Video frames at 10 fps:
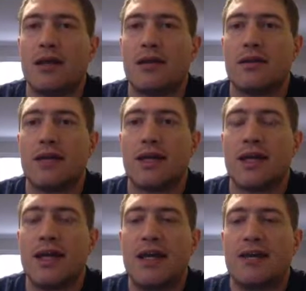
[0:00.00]
The
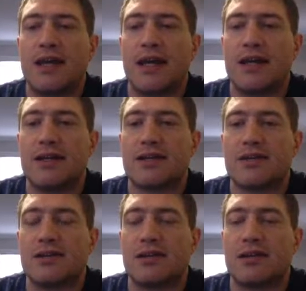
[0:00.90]
key to that is
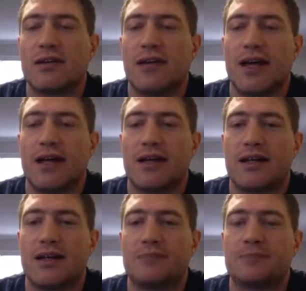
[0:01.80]
that